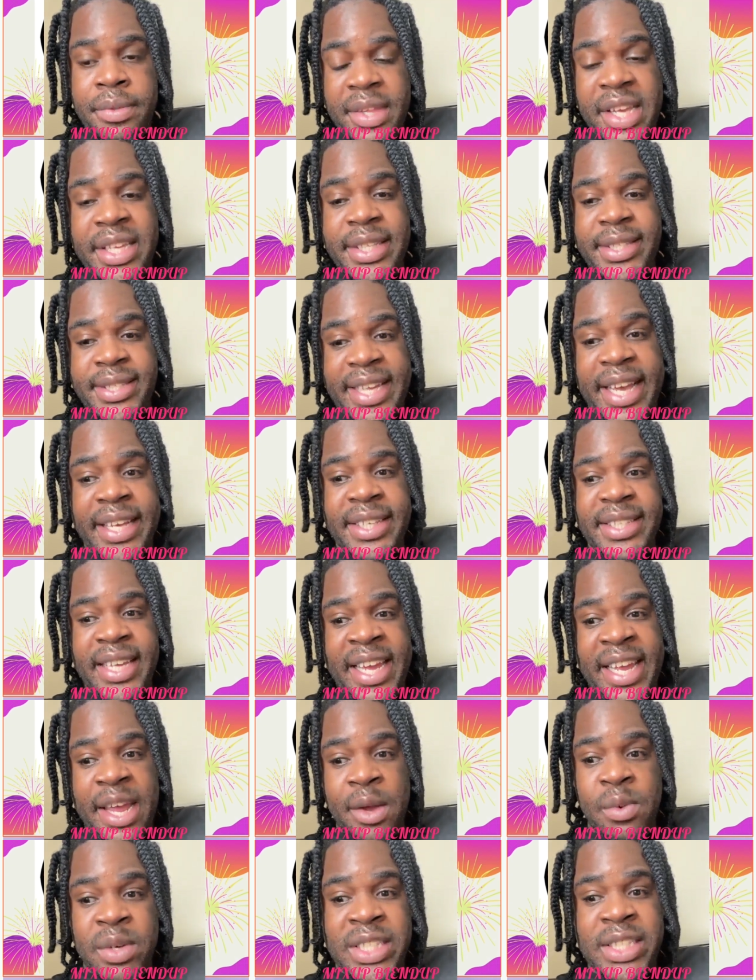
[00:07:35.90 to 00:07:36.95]
these things
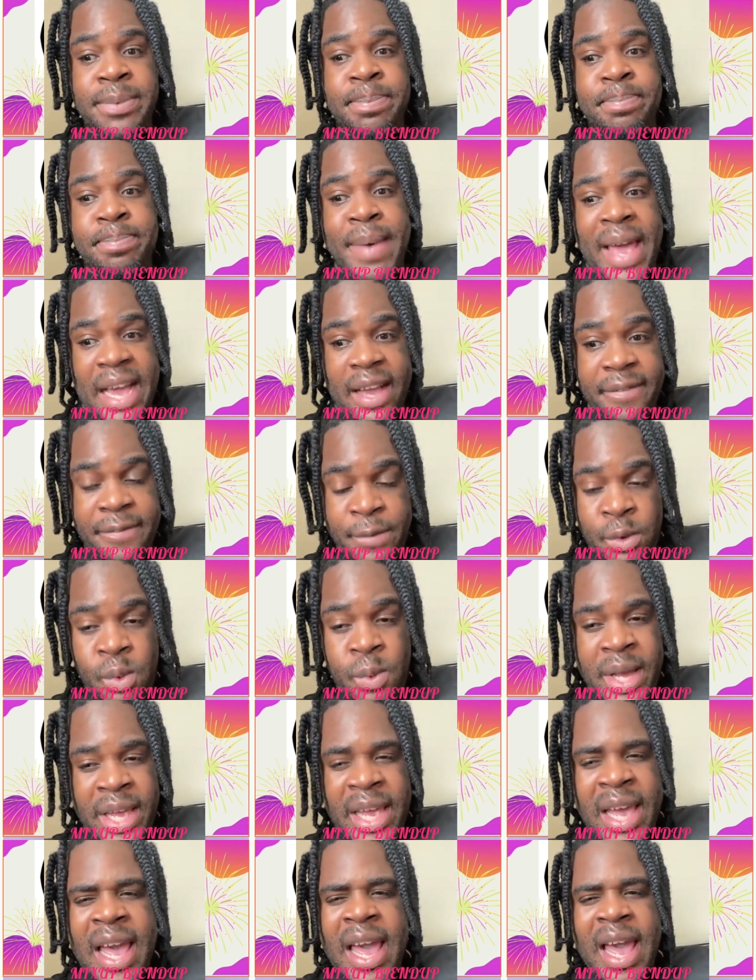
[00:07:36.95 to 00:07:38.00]
in a respectful
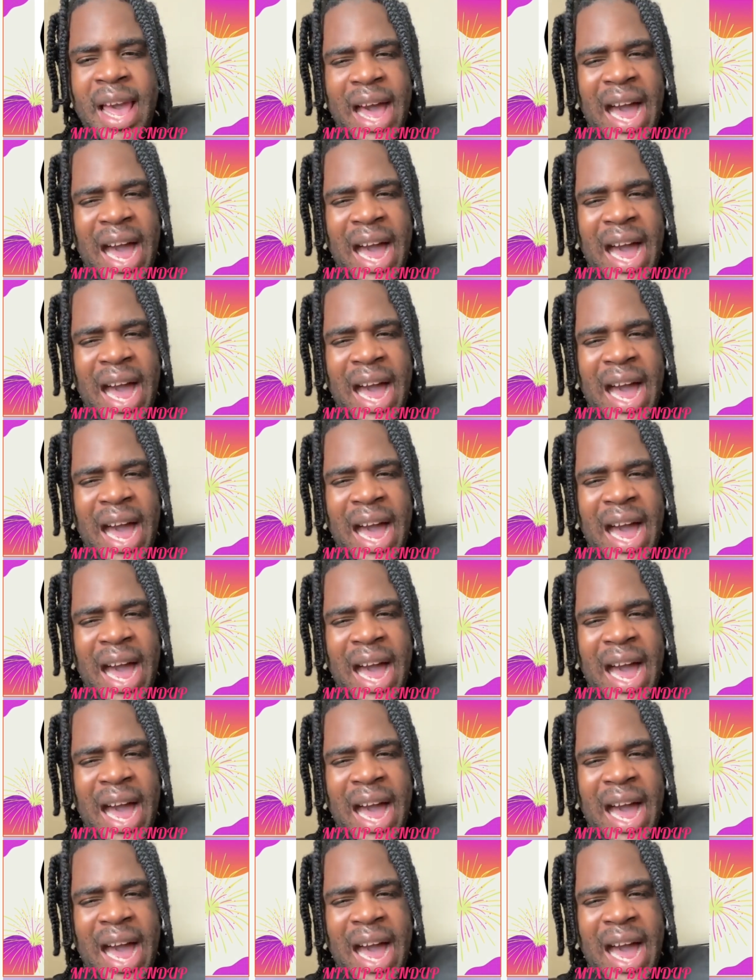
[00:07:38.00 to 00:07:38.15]
way.